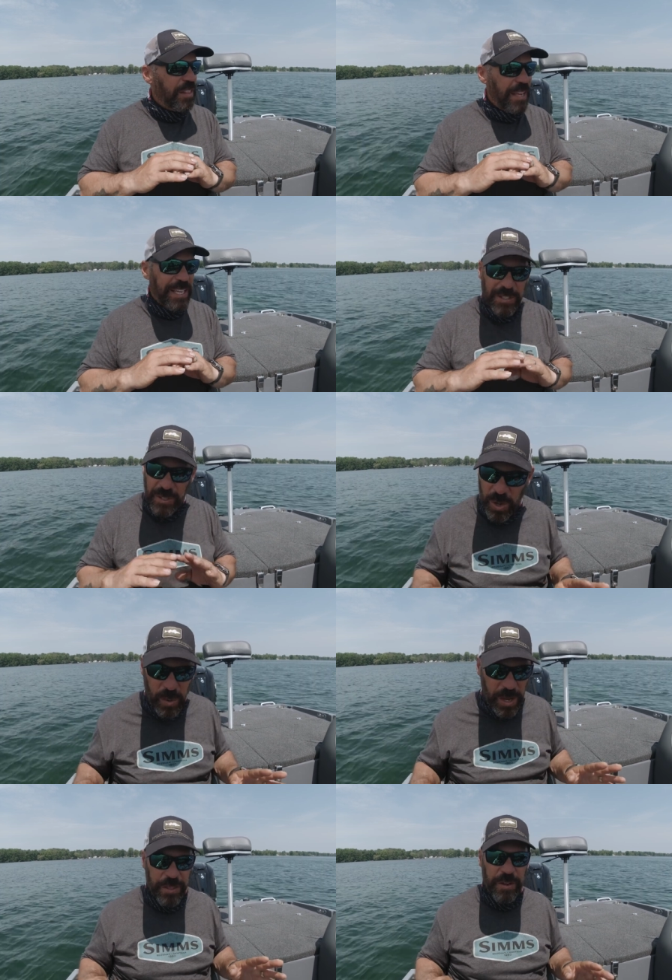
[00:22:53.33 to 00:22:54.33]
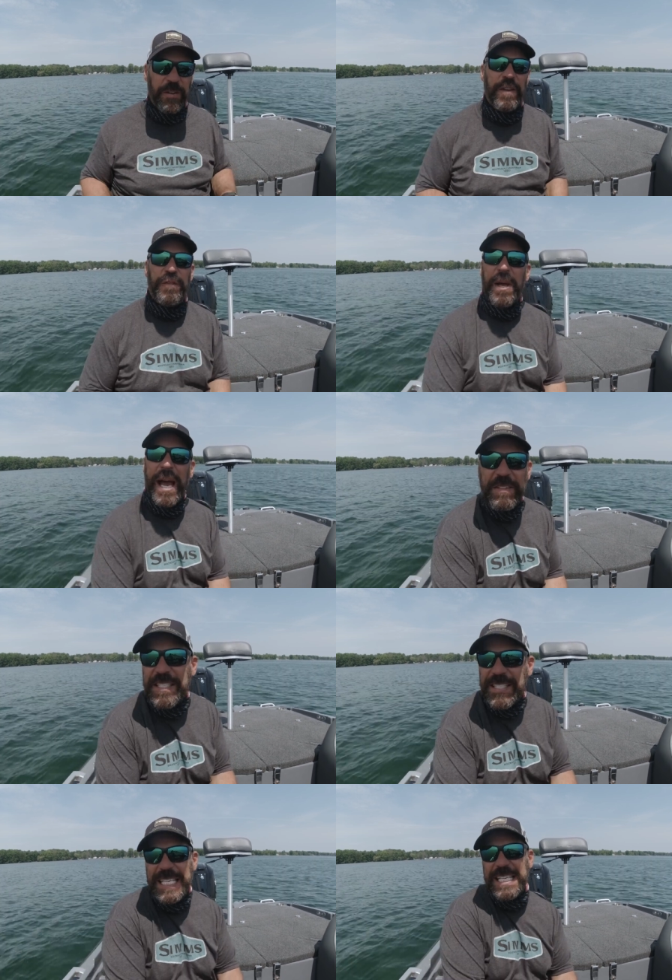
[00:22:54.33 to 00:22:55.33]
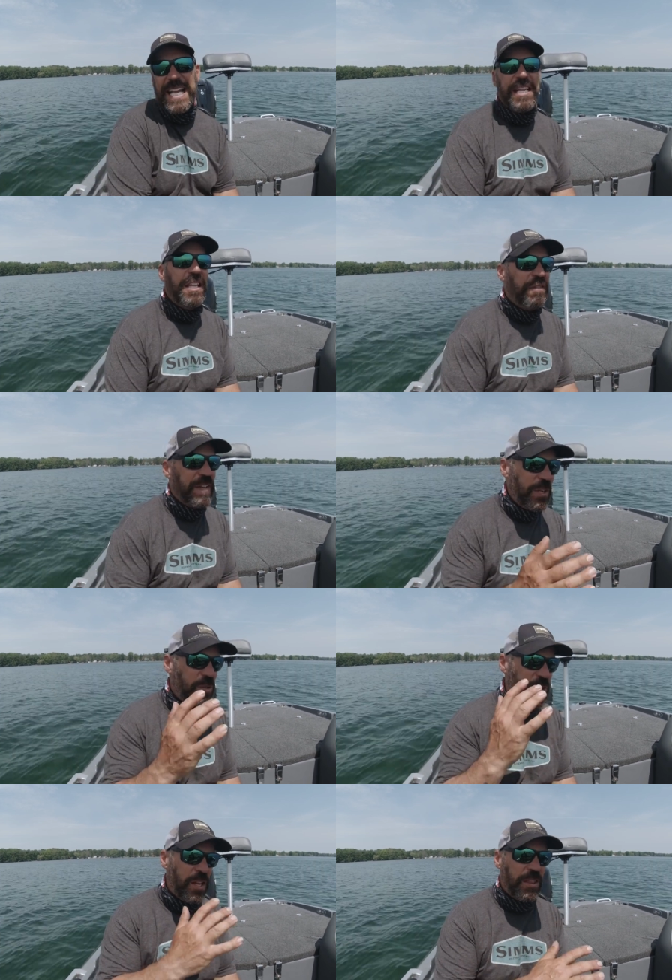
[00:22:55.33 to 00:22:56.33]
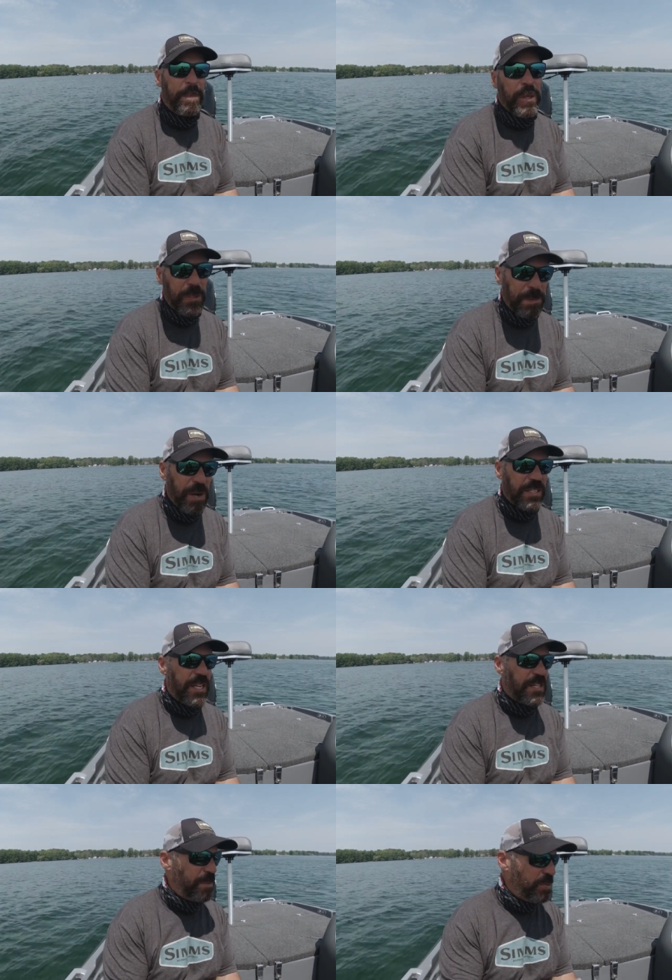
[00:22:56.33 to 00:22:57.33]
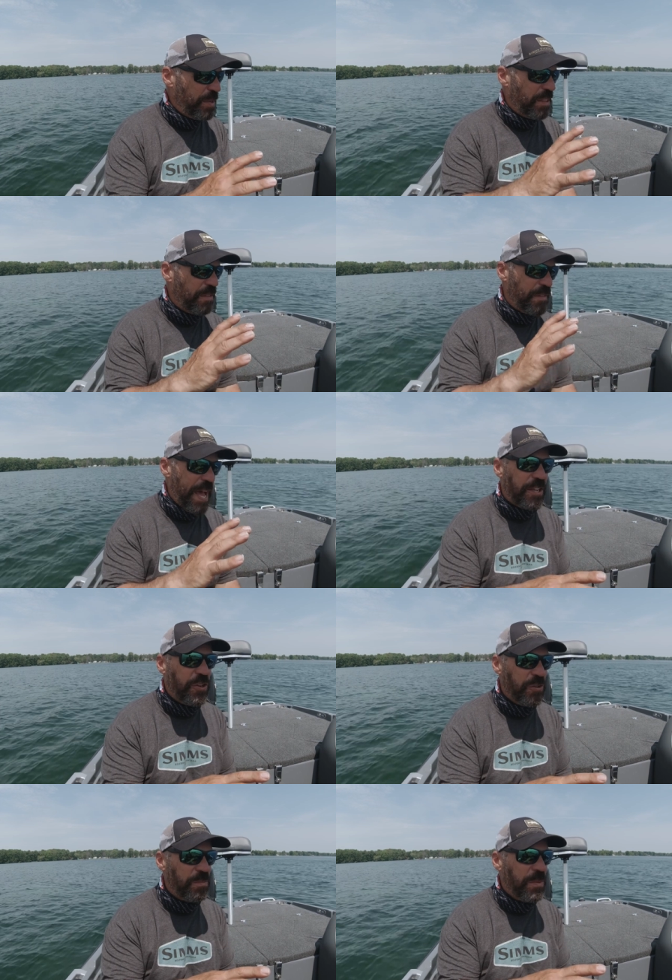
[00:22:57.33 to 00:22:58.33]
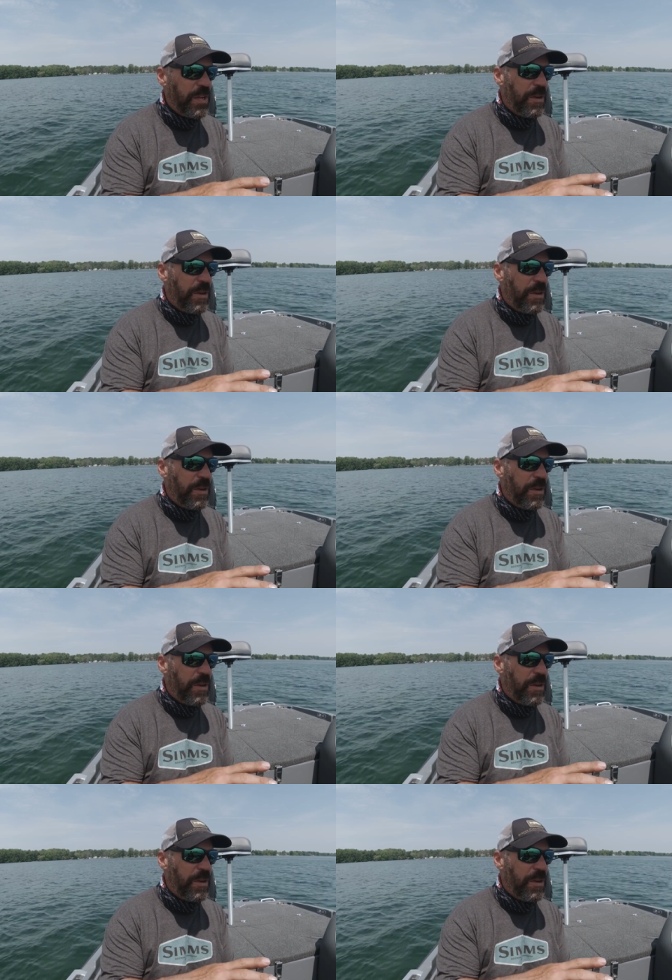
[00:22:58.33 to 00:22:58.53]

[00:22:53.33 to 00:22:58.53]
like no other. If you haven't seen any of the videos on the build process between the vacuum